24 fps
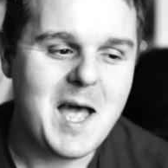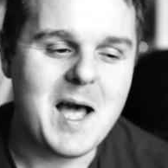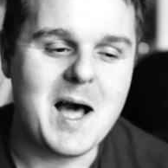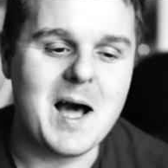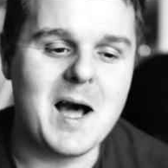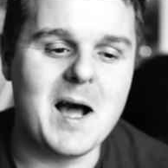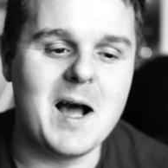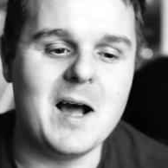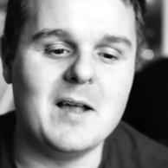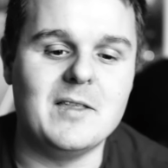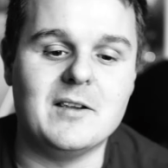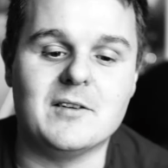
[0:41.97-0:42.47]

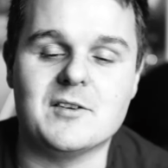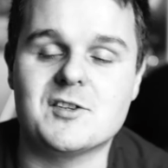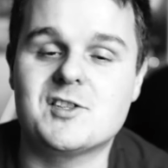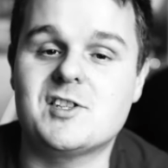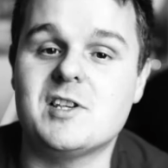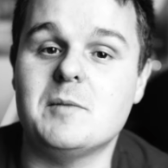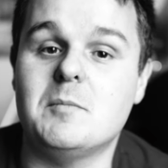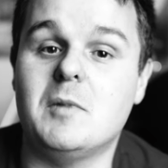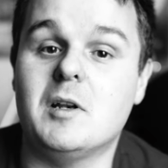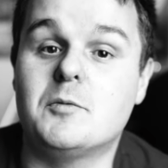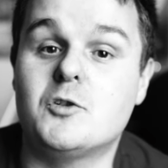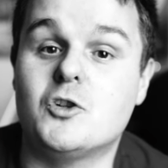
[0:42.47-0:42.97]
Uh, there are
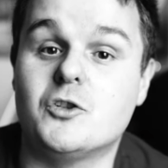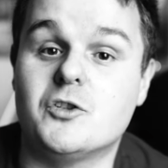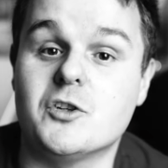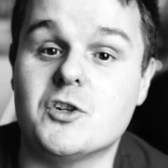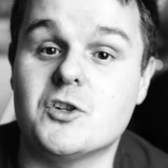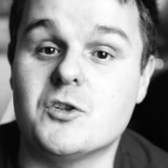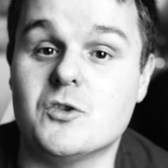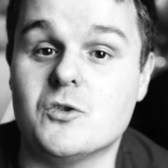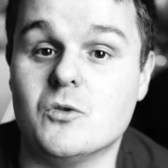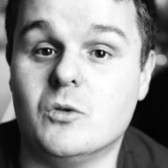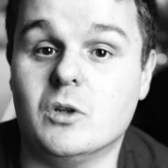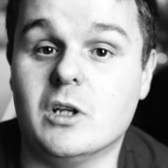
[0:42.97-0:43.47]
similar
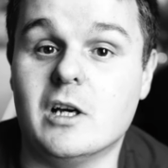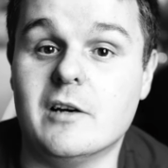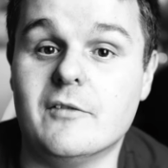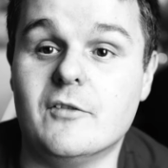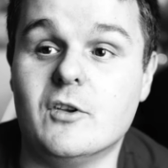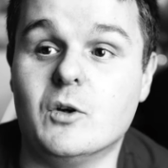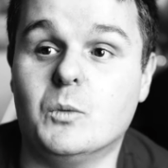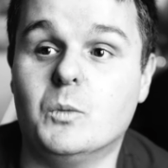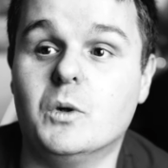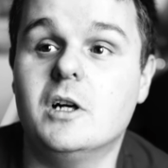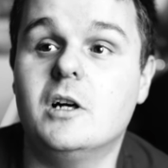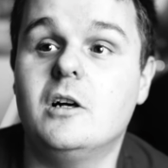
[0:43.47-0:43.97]
traditions all over
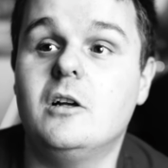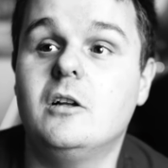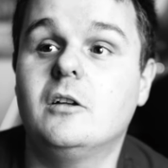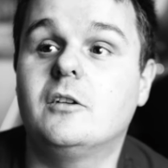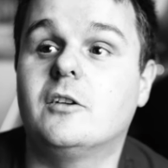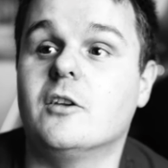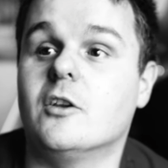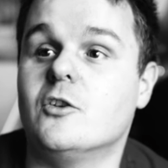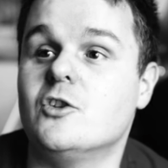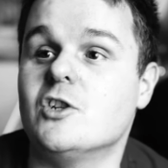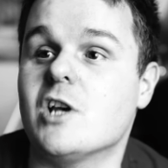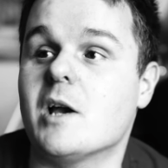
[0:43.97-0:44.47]
the
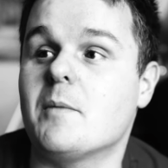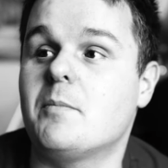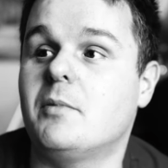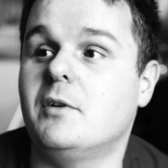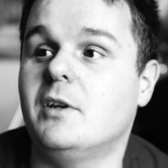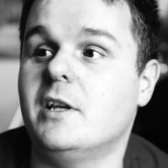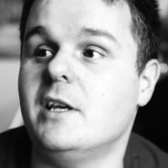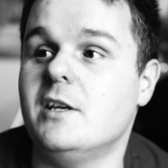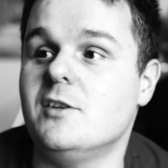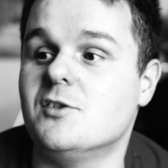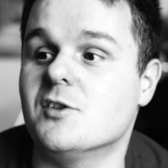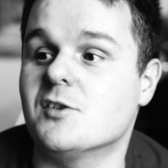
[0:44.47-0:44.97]
world. The
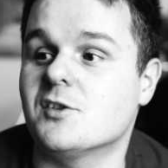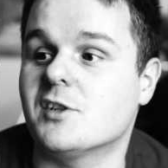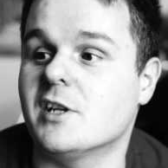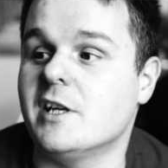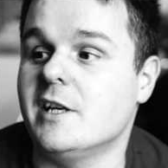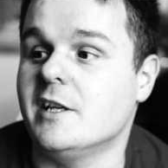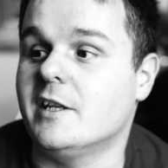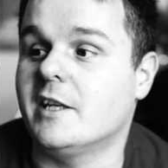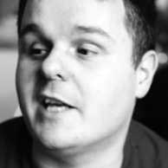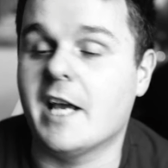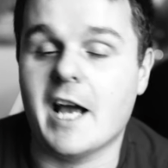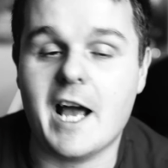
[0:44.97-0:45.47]
Japanese just
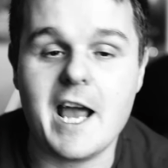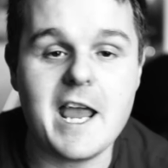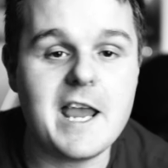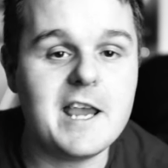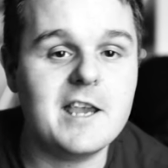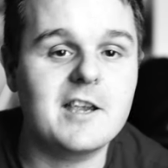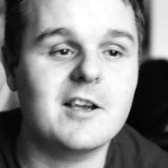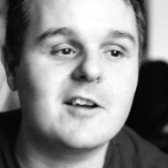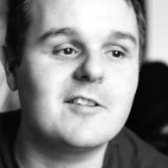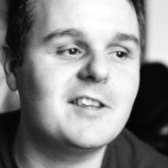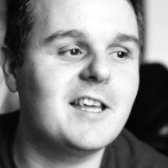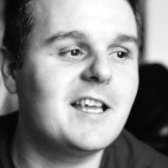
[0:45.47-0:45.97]
eat
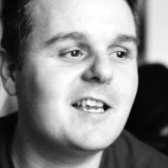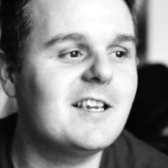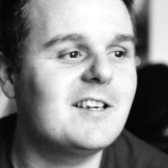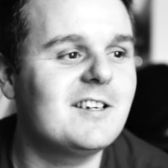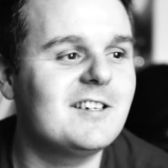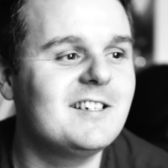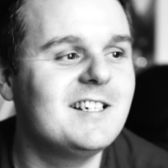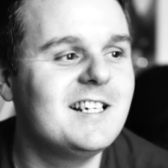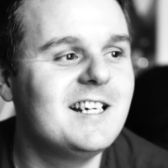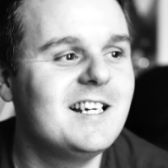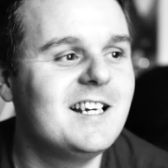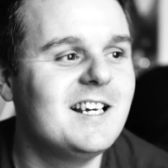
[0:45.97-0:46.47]
cake, I
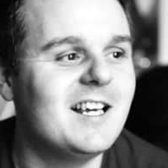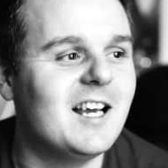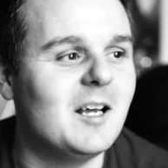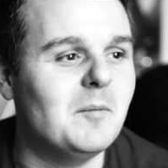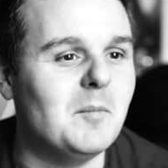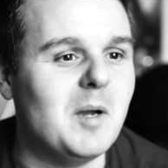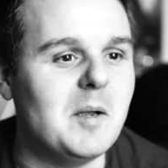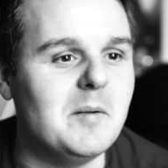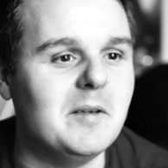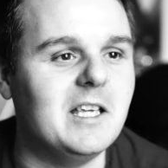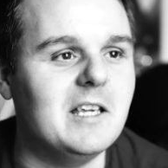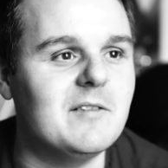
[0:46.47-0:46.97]
think, and
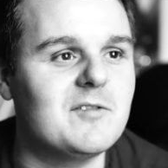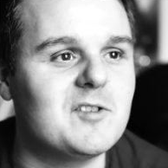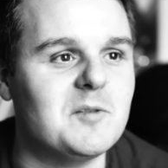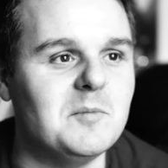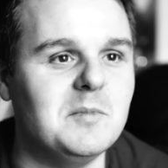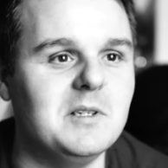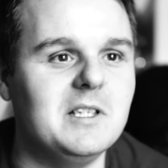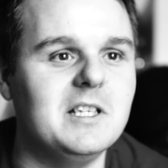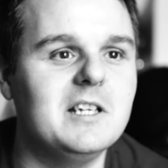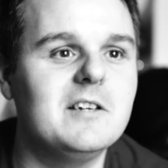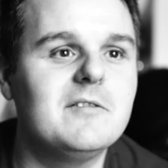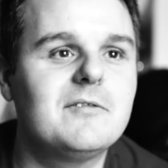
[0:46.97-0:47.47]
maybe give
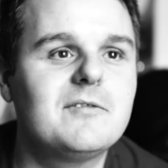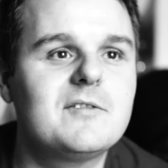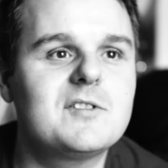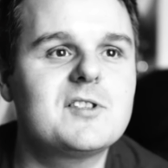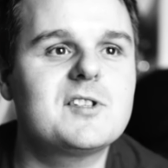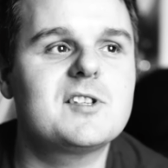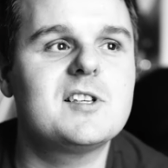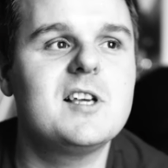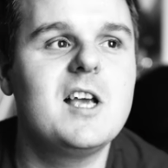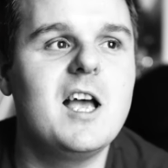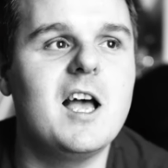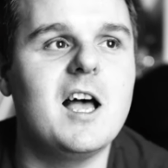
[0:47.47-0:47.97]
some
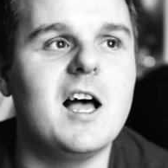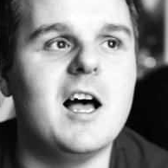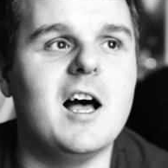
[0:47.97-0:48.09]
gifts.